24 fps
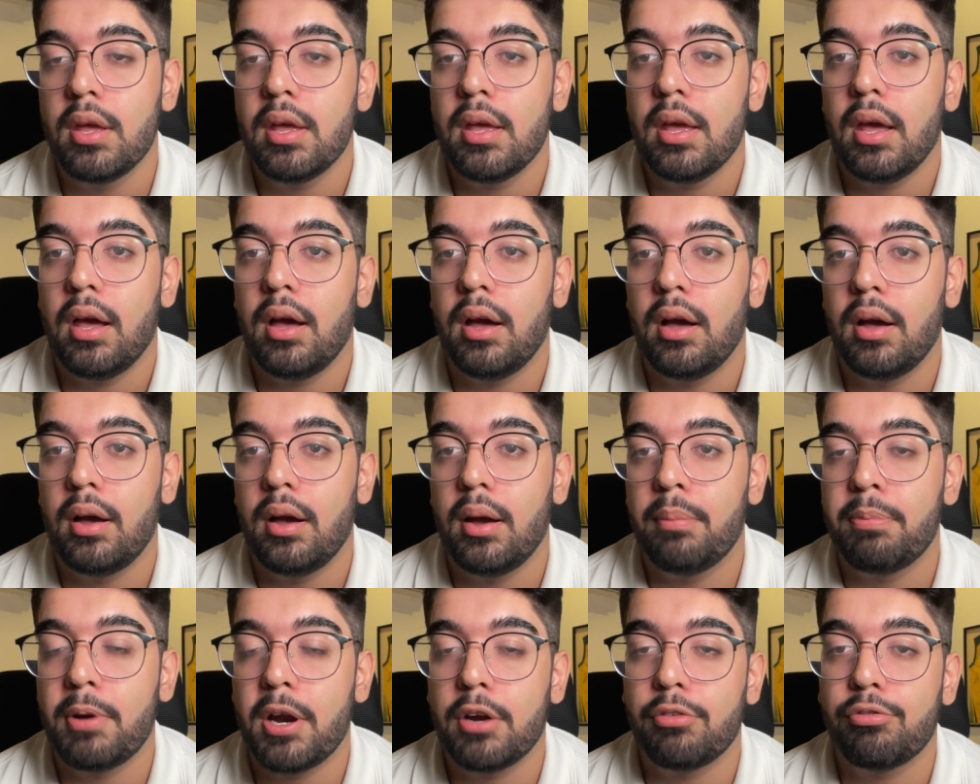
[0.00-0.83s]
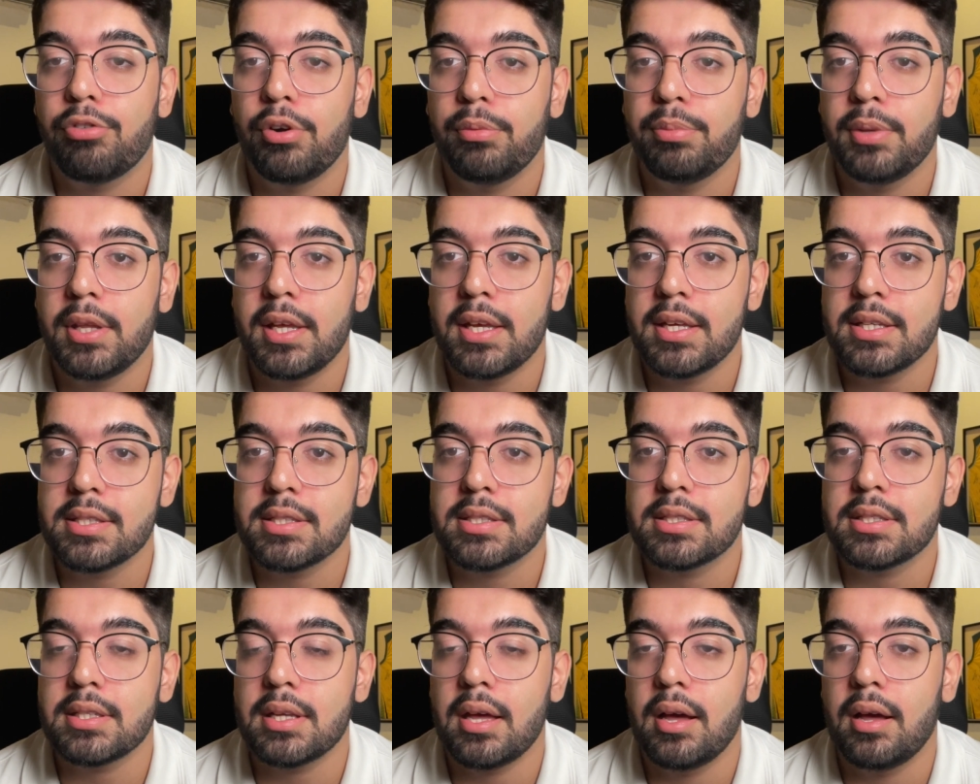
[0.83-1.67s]
Apart from
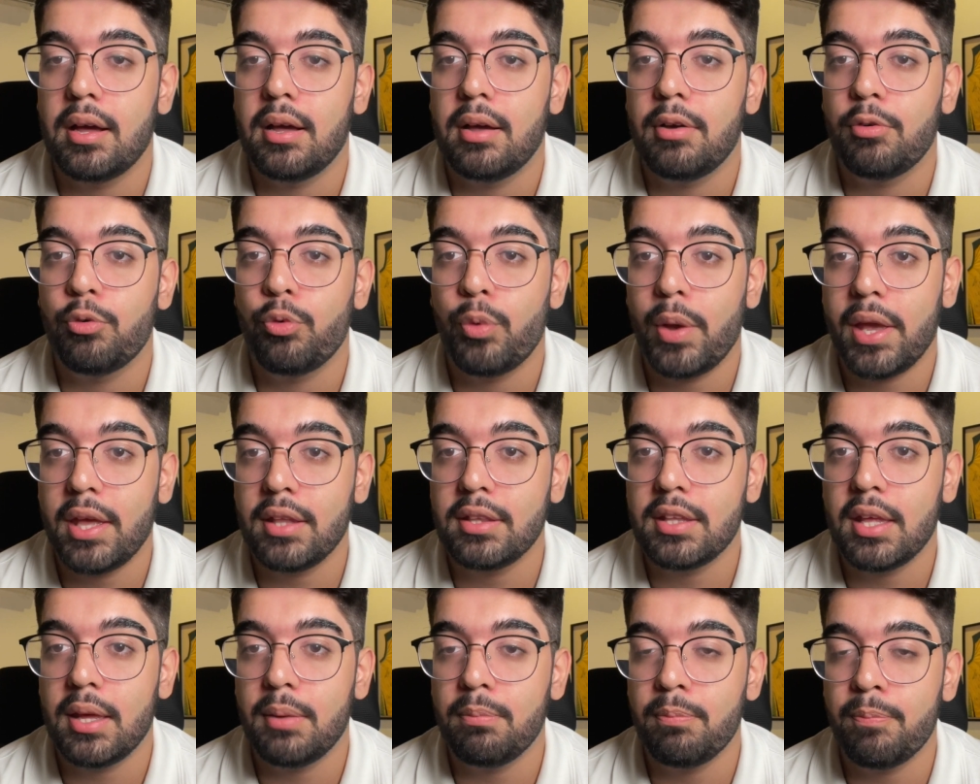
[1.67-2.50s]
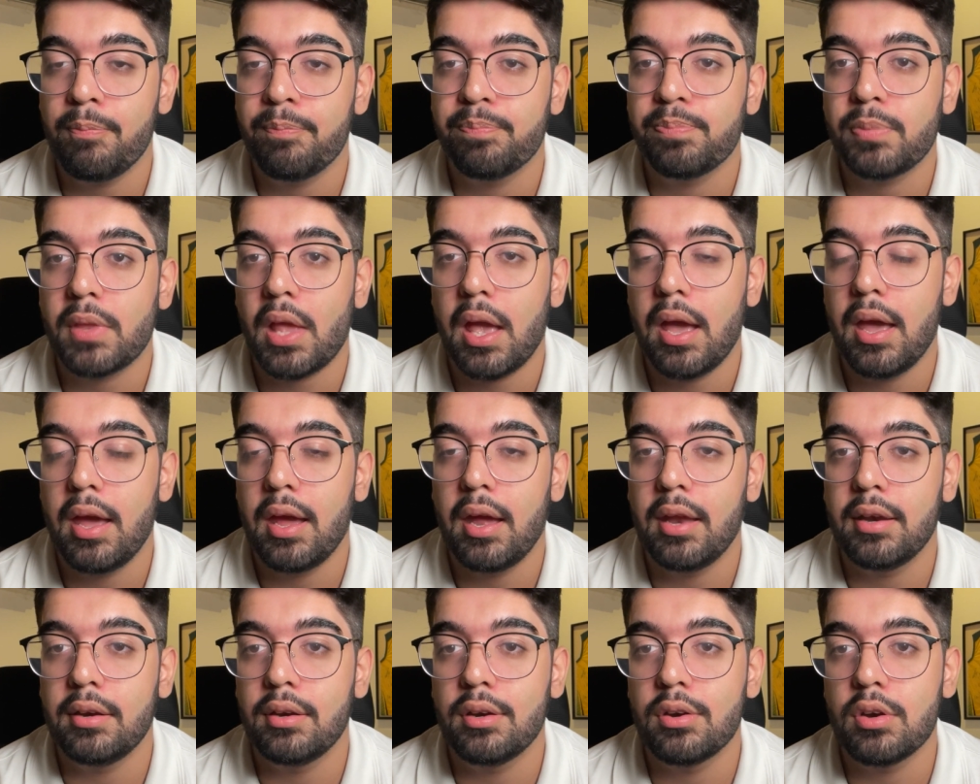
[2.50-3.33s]
this, weigh them
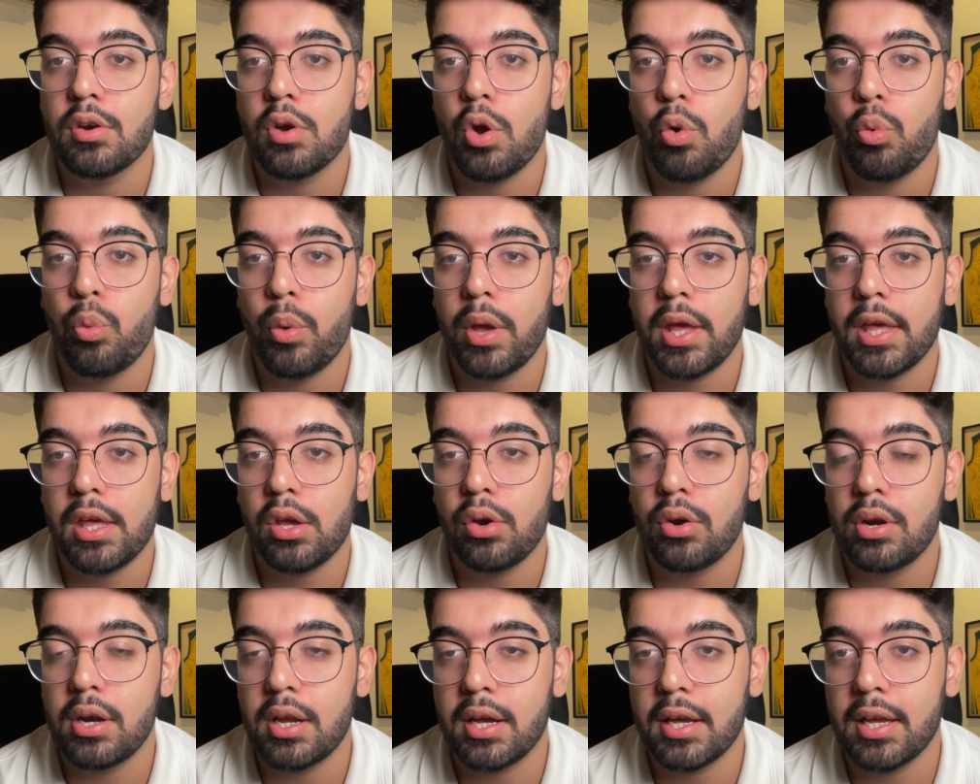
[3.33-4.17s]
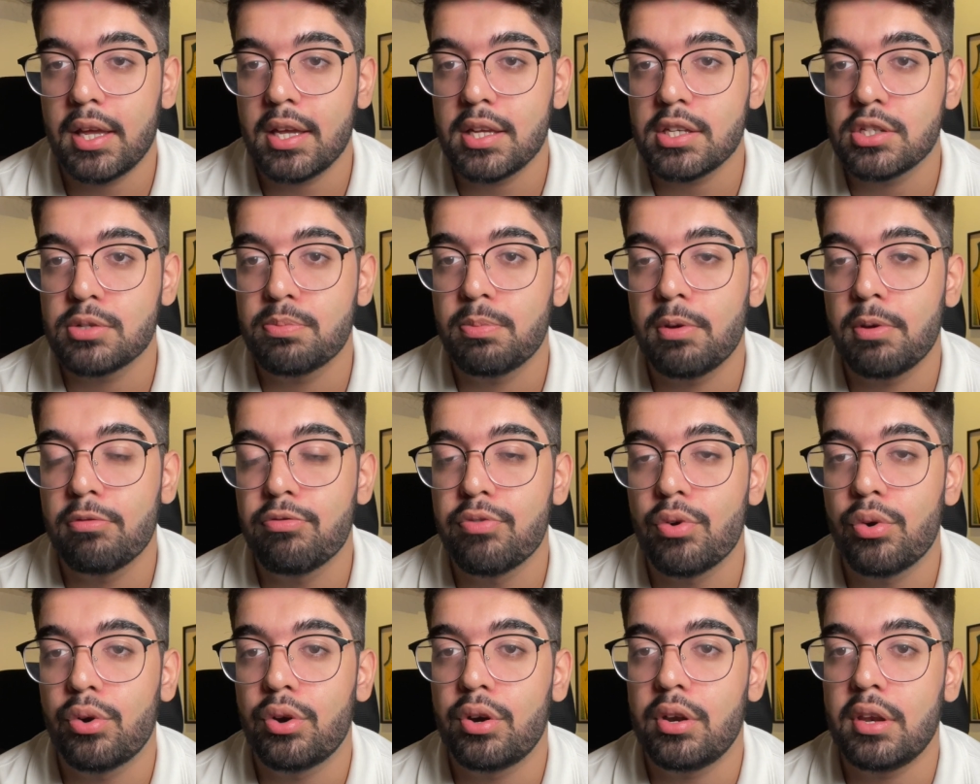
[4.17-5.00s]
and weigh your luggage
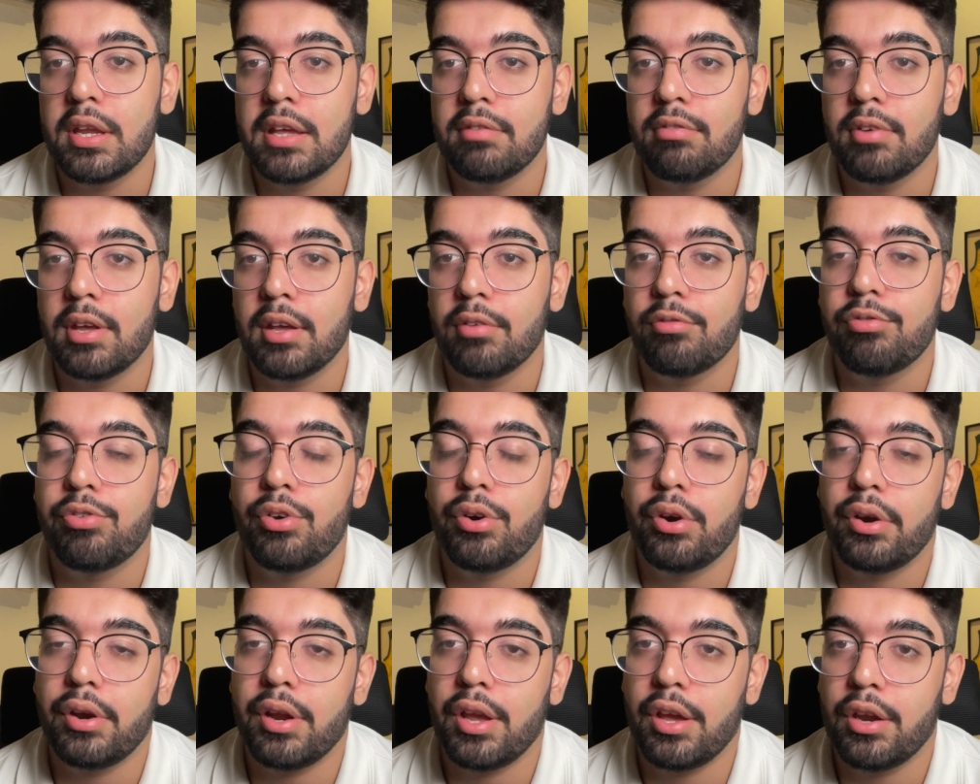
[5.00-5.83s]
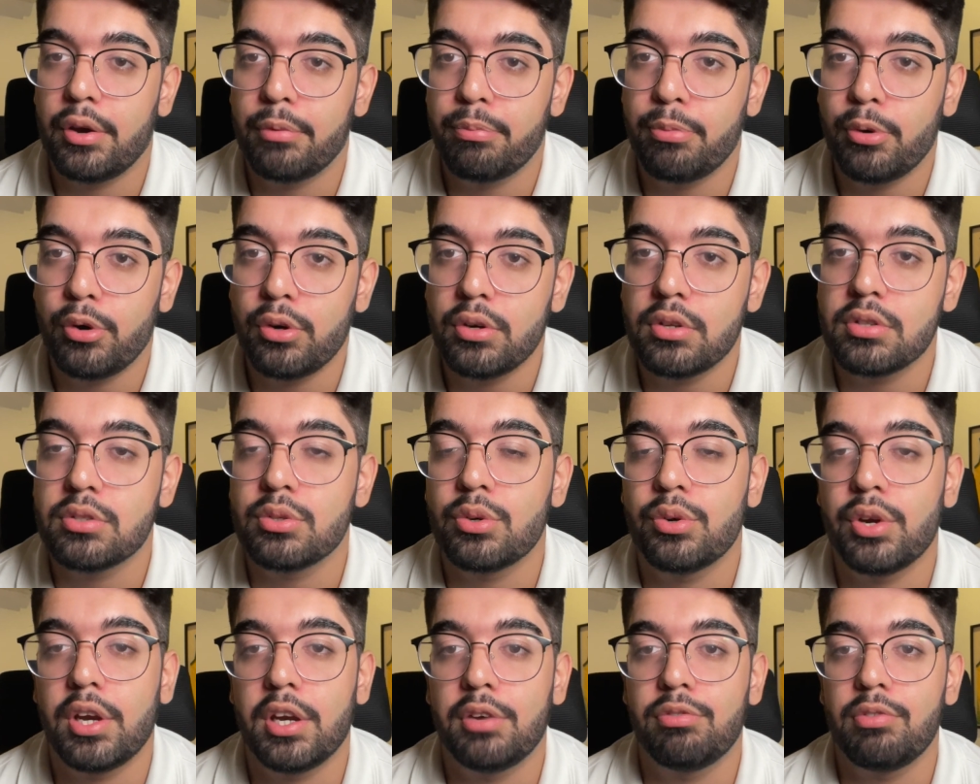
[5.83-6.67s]
before leaving for airport, so
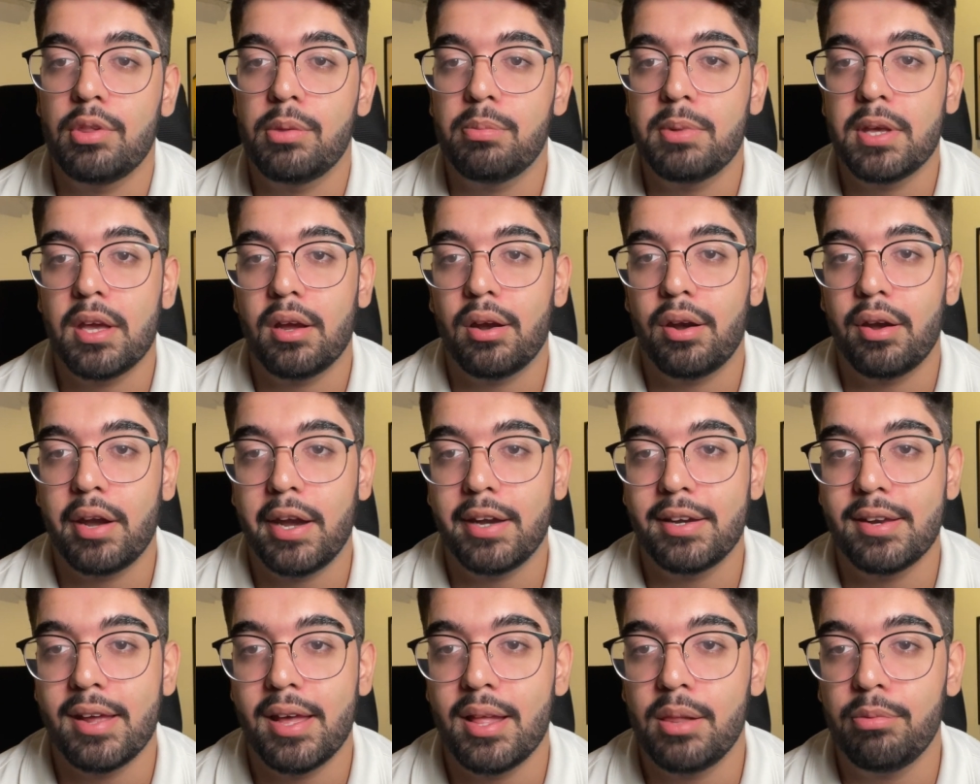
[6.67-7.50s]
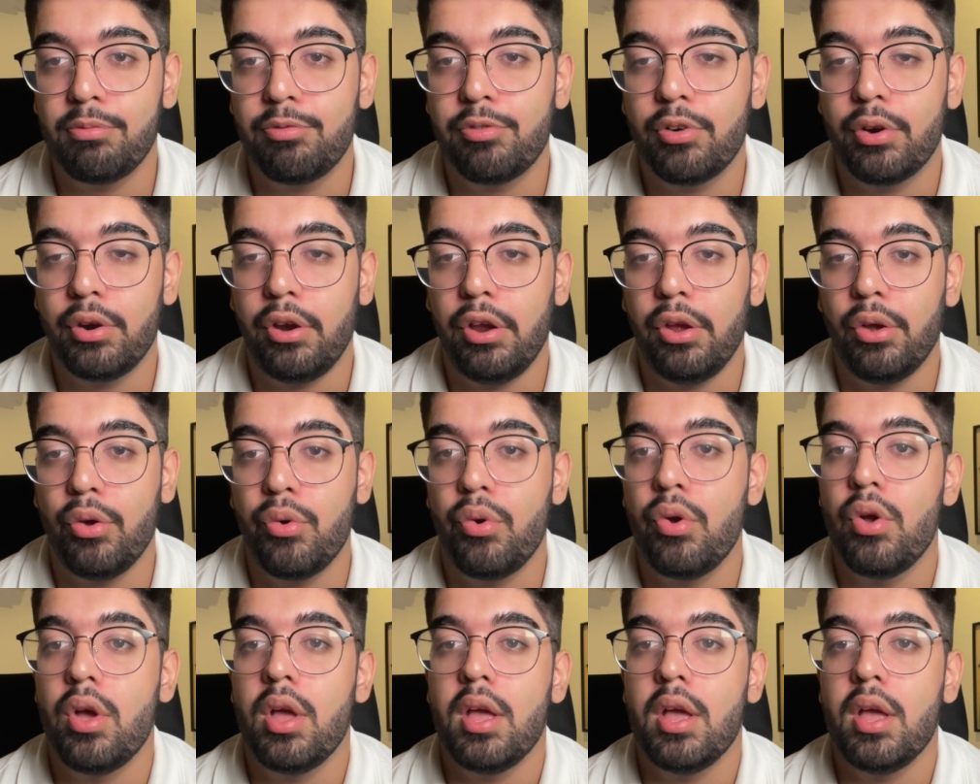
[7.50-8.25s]
it will be a great help for you